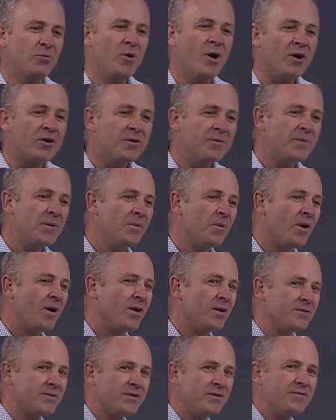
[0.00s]
welcome you
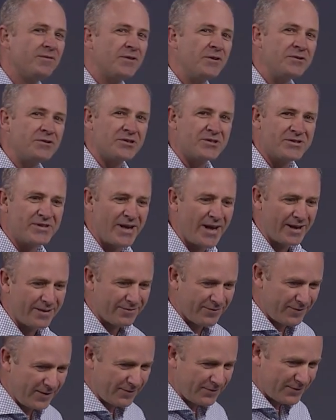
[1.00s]
all to FutureStack
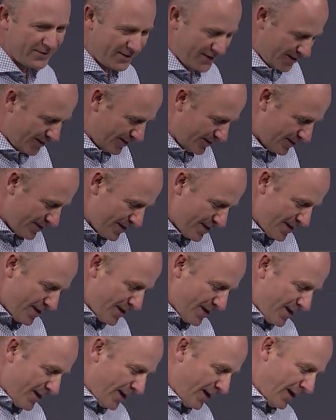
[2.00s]
15.
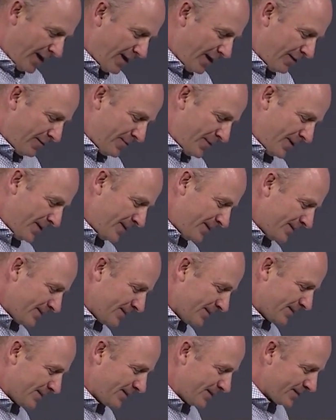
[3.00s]

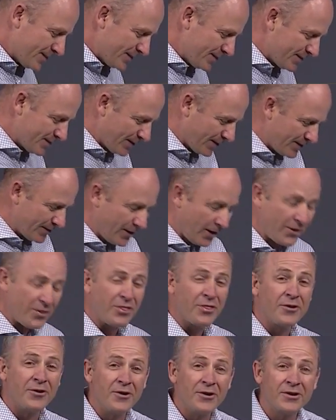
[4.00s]
Um, this is our, our
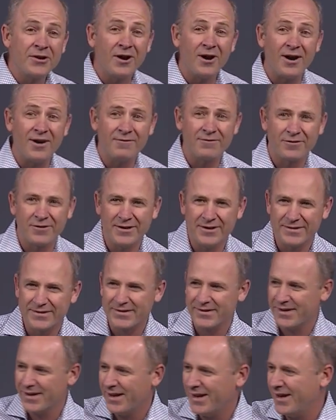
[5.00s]
third
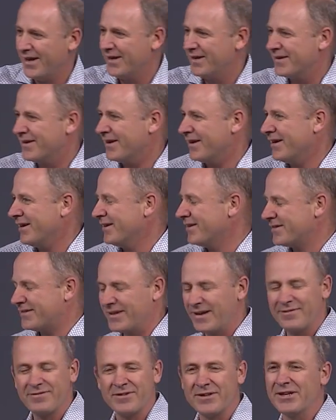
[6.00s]
conference, and uh, it's
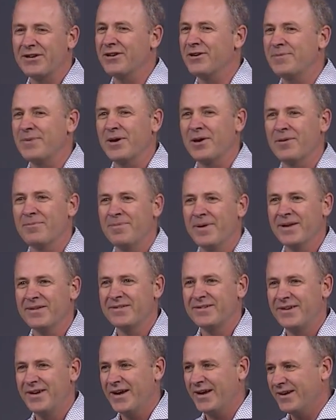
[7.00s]
definitely going to be our
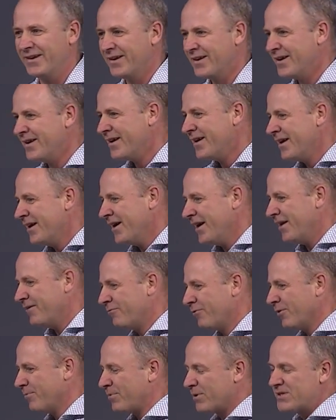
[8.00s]
best yet. And
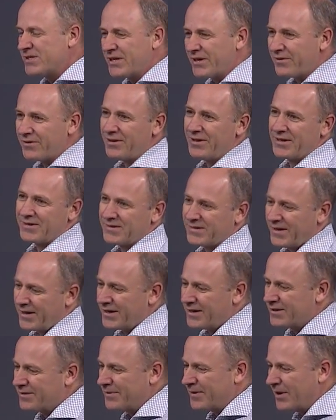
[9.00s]
we're particularly
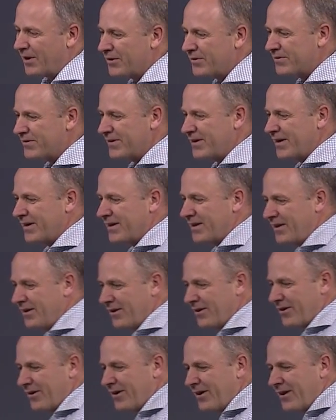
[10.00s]
excited to be hosting it
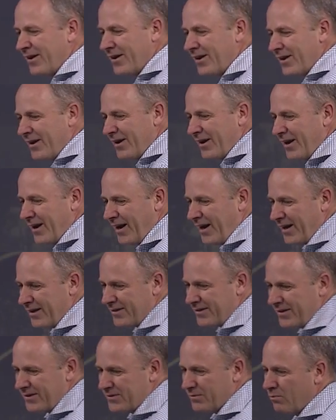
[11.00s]
here at
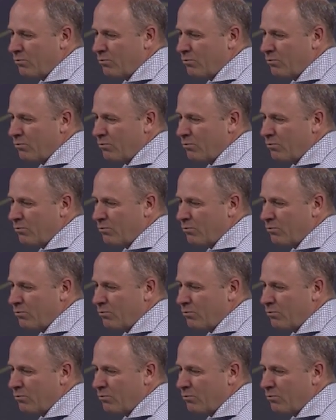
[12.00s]
this